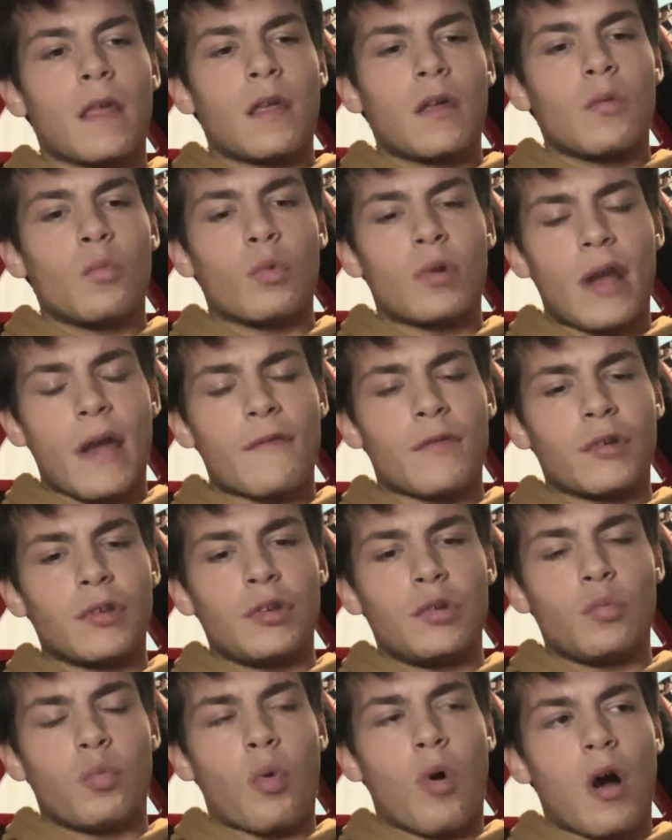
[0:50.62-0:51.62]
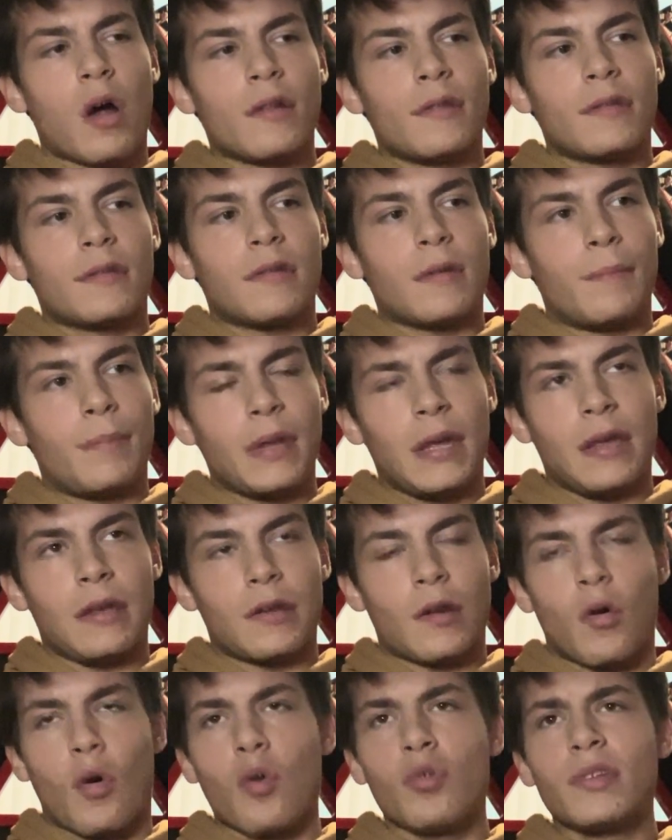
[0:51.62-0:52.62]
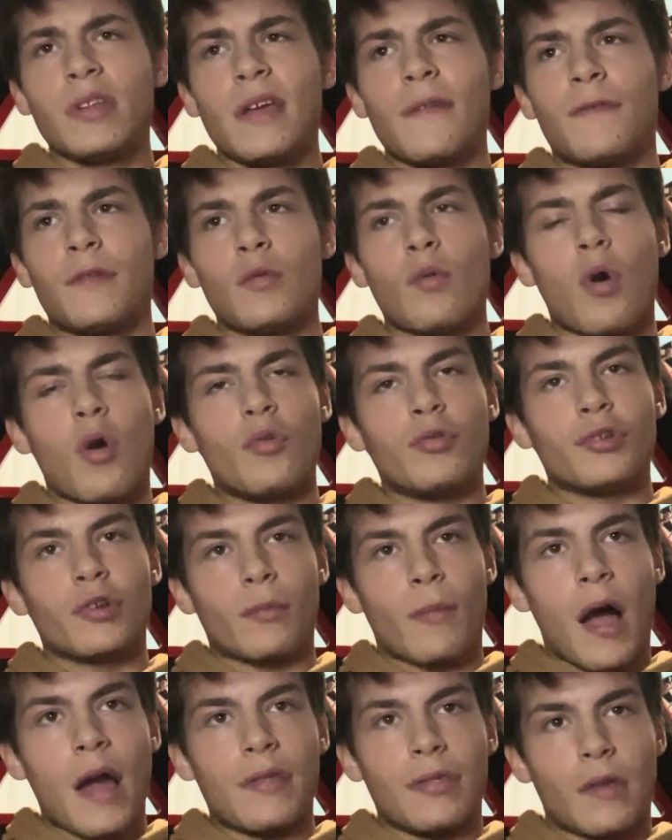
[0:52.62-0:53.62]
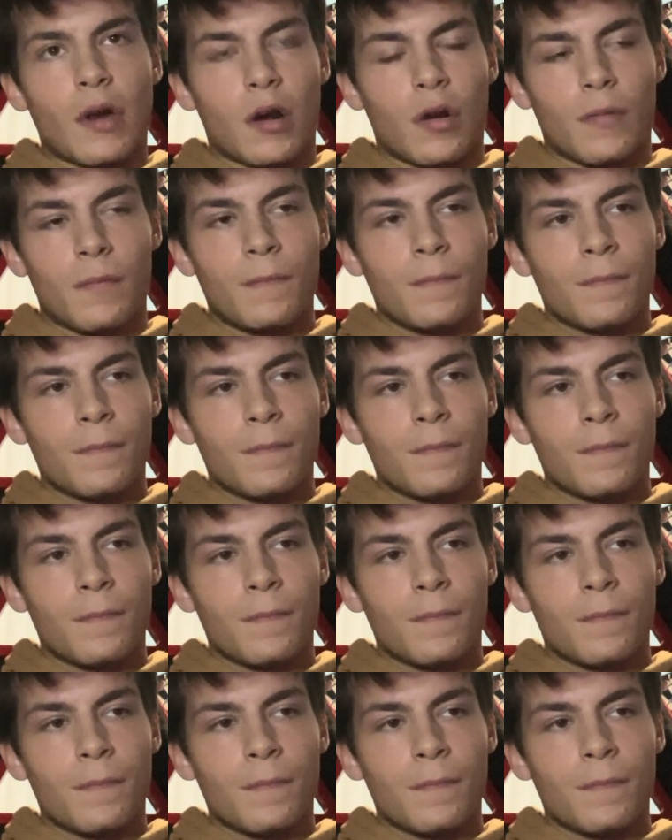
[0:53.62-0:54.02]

whatever you want to be, only if you own your mind, though.